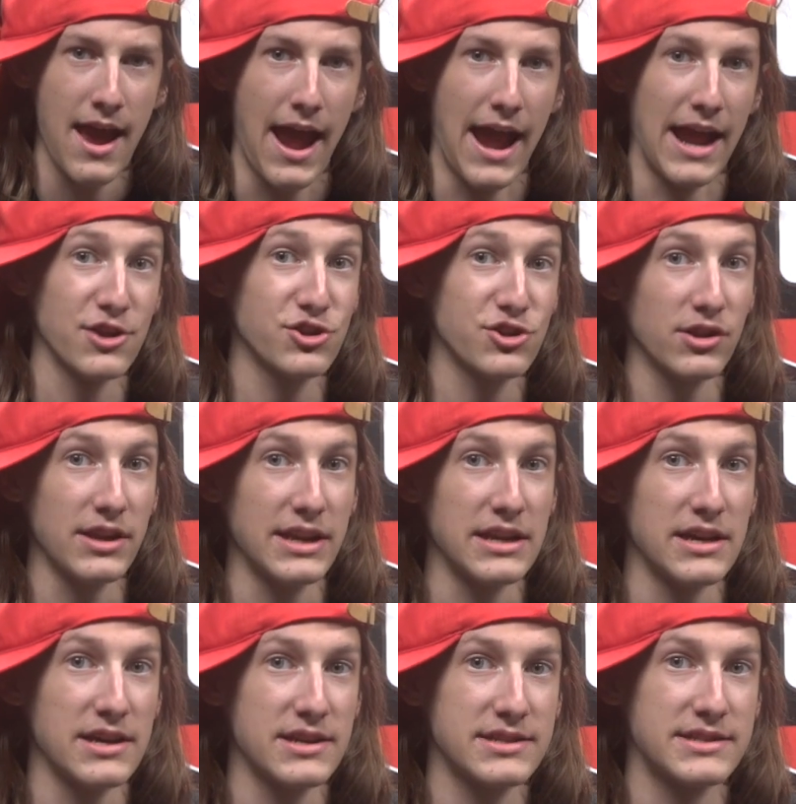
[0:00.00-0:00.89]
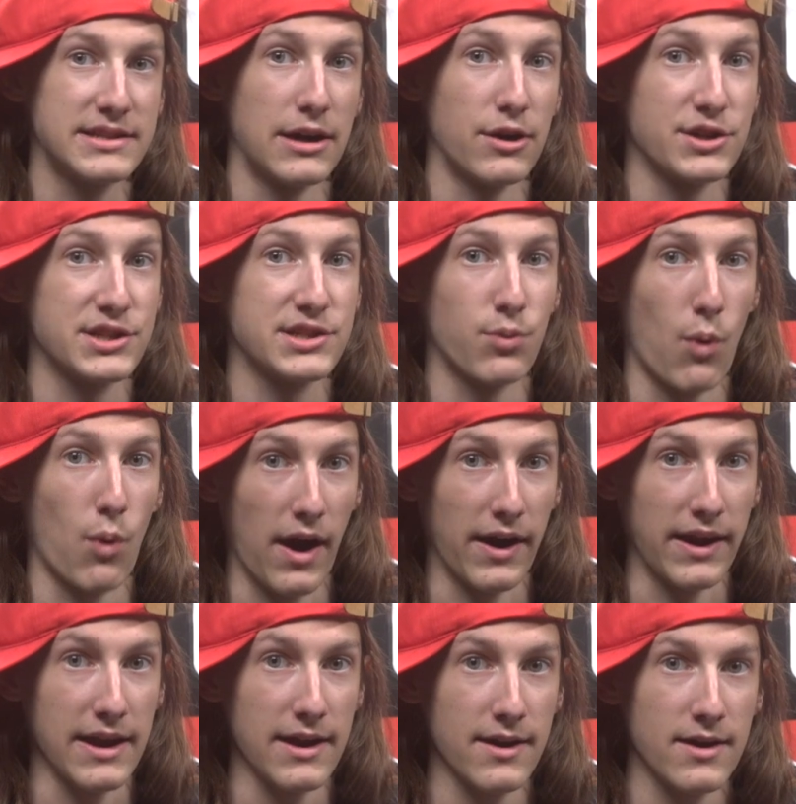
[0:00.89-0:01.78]
Angelina
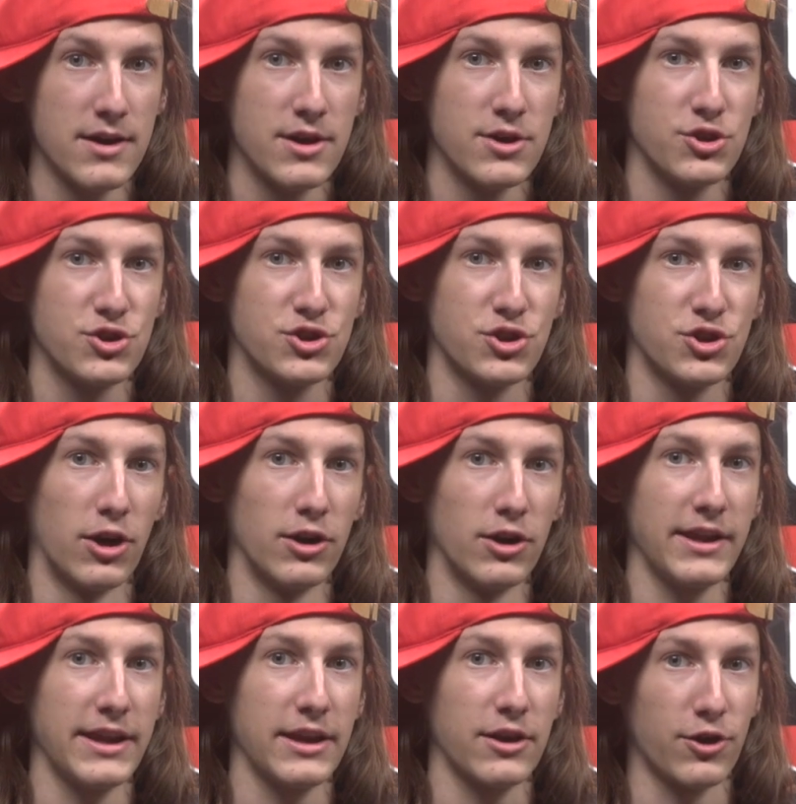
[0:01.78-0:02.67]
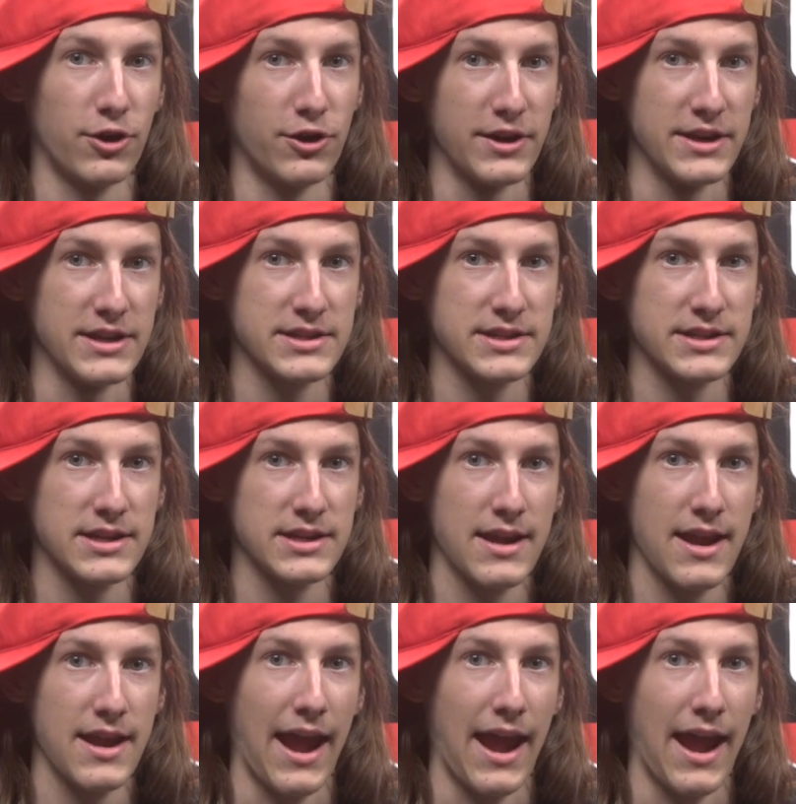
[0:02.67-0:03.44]
Saraswati, Charlotte Curtis,